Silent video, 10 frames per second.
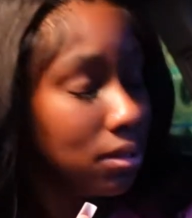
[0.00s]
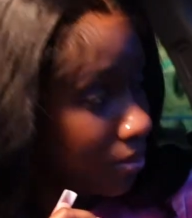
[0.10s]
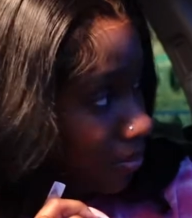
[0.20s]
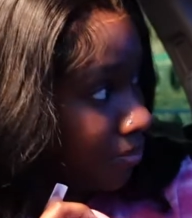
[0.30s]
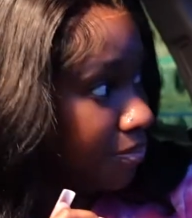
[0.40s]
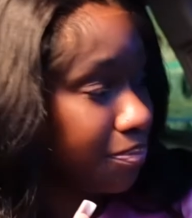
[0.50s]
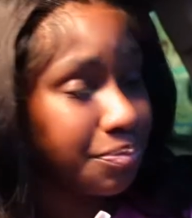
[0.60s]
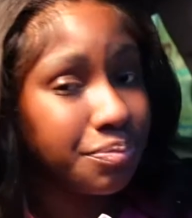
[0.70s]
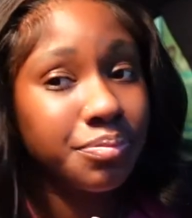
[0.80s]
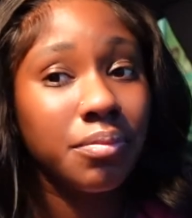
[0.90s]

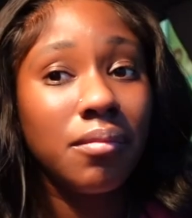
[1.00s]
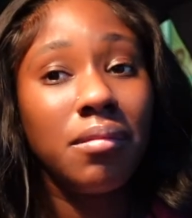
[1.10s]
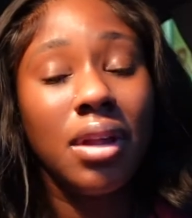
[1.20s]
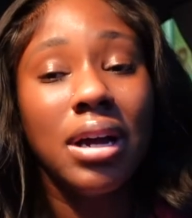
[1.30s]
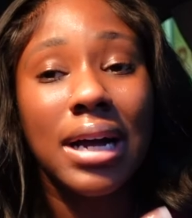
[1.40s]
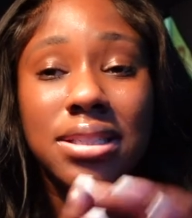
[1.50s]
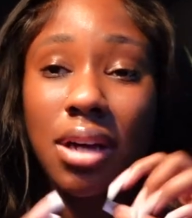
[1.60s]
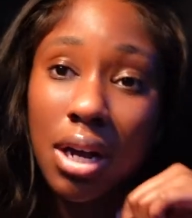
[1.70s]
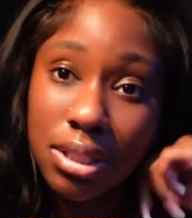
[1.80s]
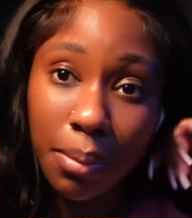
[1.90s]
I
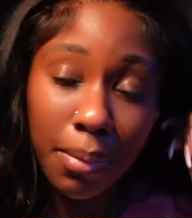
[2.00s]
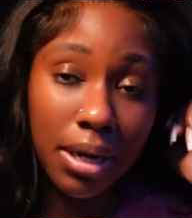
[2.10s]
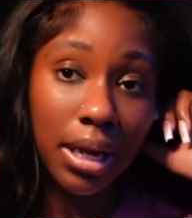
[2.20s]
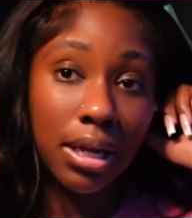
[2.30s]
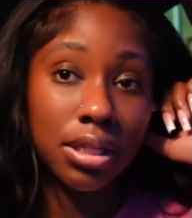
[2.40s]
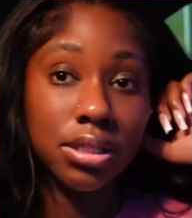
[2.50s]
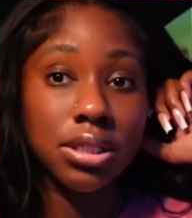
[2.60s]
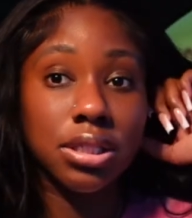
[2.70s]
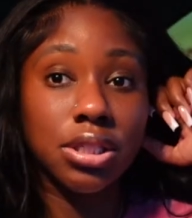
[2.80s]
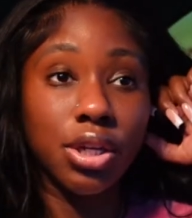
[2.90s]
saw somebody
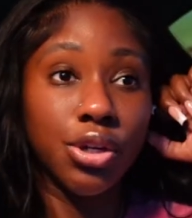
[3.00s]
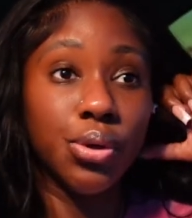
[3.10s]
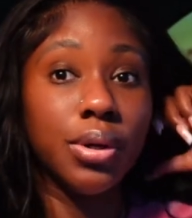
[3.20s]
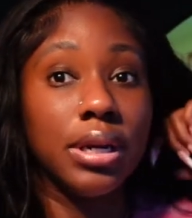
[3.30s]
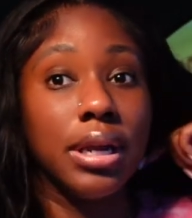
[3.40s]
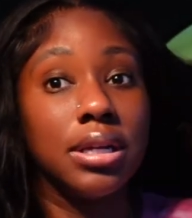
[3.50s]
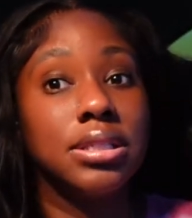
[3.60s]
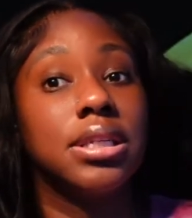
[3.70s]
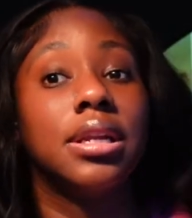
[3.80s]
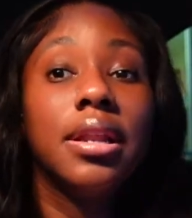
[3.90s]
else doing
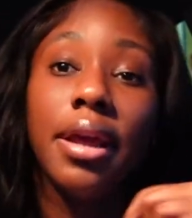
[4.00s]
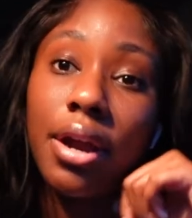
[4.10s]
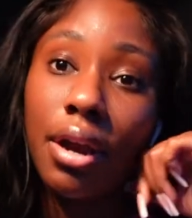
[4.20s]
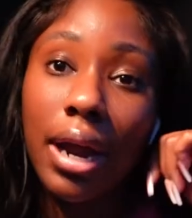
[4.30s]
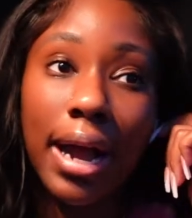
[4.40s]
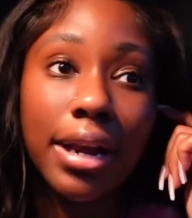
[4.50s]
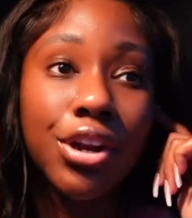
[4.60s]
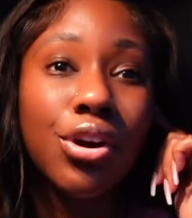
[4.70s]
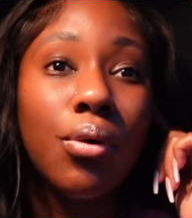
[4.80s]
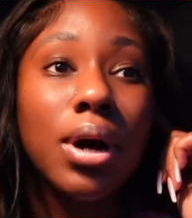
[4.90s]
nails in there, and you
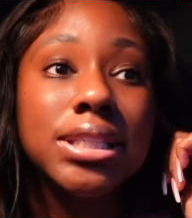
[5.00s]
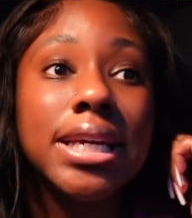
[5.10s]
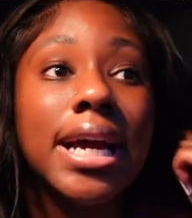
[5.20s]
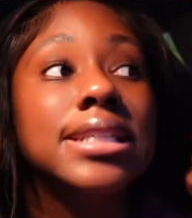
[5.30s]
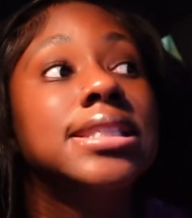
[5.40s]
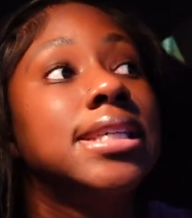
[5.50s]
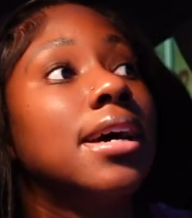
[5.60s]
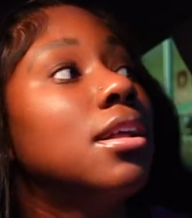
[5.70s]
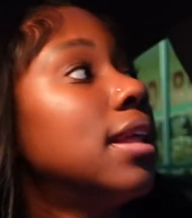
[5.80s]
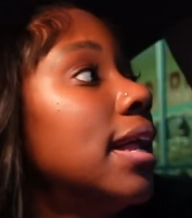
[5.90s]
know what, you can
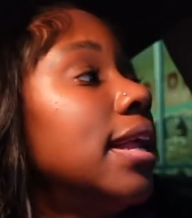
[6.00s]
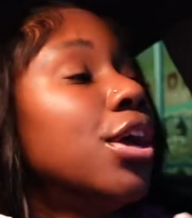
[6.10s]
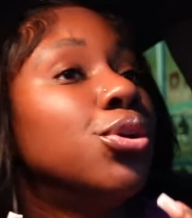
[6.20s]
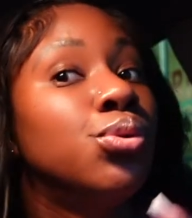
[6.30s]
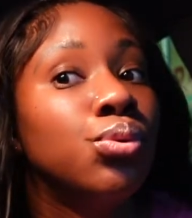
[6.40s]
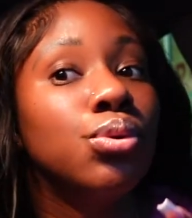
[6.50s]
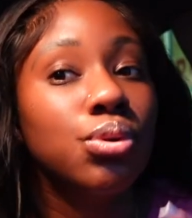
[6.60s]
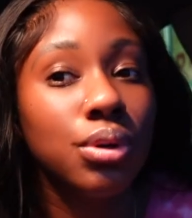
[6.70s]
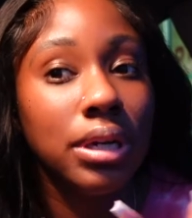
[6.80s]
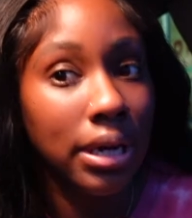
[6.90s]
tell that they do
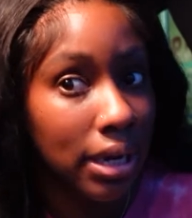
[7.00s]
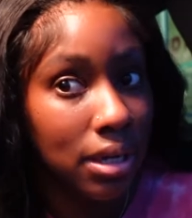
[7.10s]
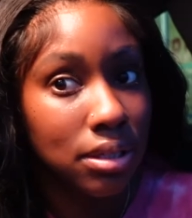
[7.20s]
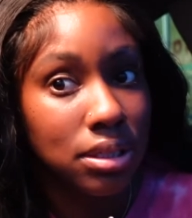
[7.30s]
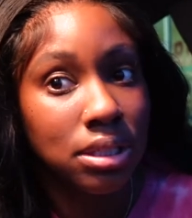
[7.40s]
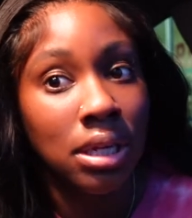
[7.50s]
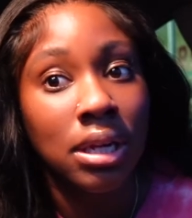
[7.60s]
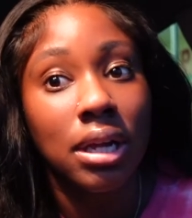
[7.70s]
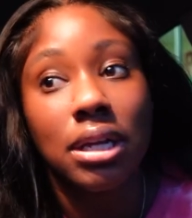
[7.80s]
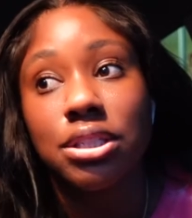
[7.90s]
good nails.
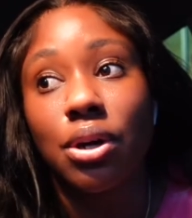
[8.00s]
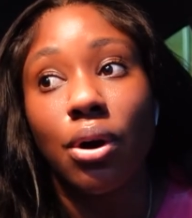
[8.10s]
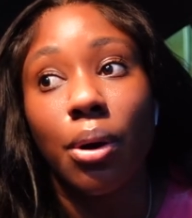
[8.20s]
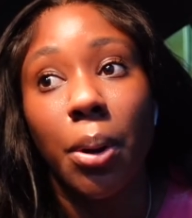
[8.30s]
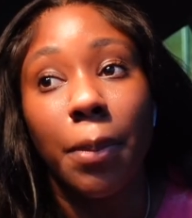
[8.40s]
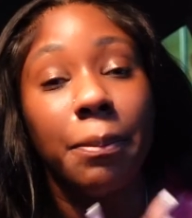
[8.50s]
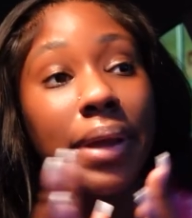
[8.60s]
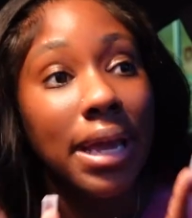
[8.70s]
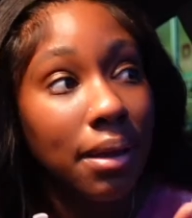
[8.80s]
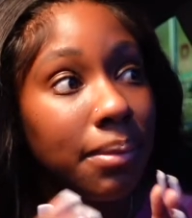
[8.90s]
So
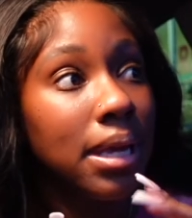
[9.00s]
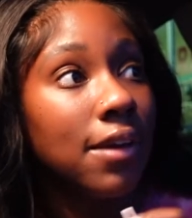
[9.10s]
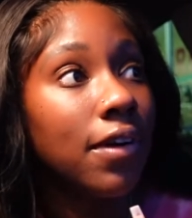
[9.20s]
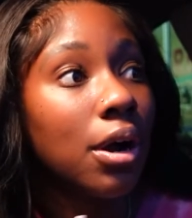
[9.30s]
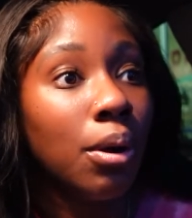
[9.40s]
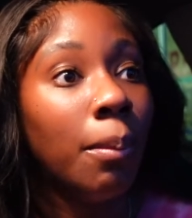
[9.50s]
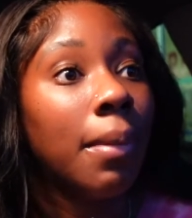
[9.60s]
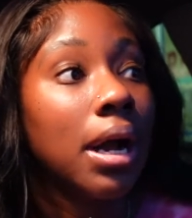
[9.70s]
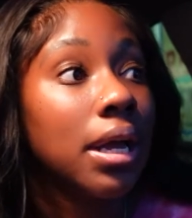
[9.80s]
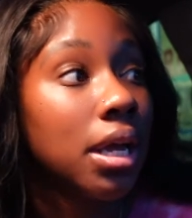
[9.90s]
maybe if I come
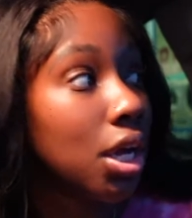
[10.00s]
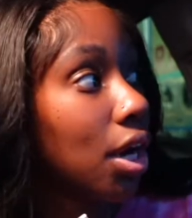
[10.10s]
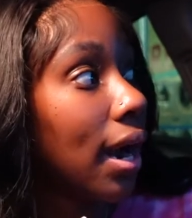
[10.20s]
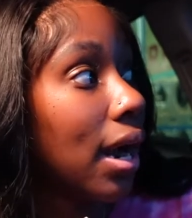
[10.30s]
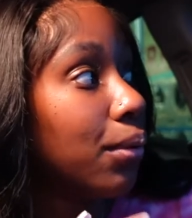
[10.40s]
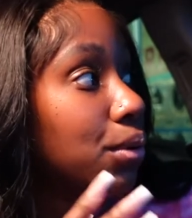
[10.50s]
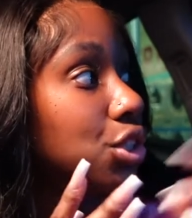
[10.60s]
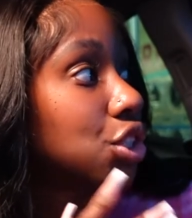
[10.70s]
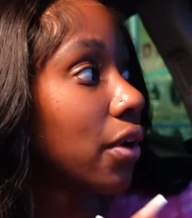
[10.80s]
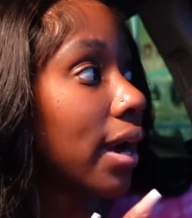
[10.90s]
back here, I will
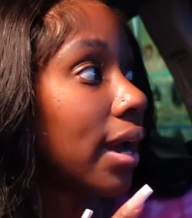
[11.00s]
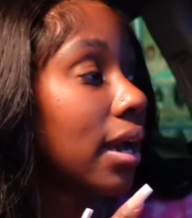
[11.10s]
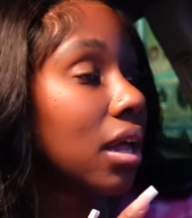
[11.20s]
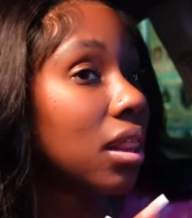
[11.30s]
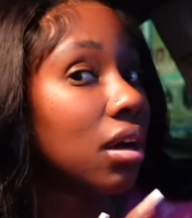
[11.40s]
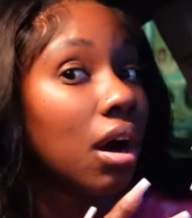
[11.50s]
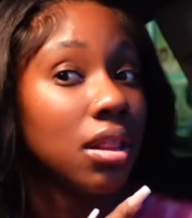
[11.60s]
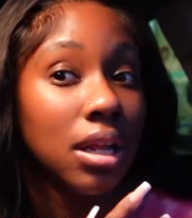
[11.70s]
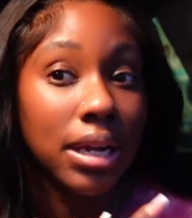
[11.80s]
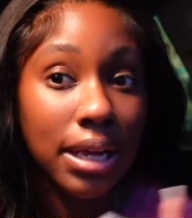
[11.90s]
try the
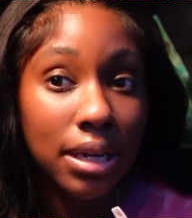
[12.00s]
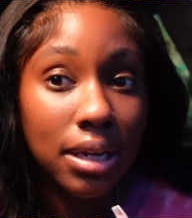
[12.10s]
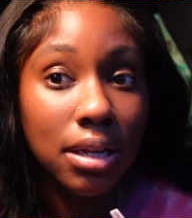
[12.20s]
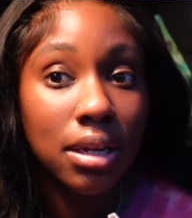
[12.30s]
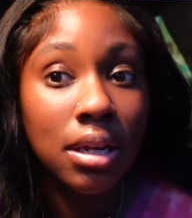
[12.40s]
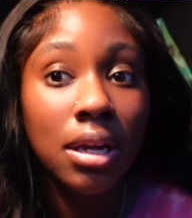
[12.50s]
other lady.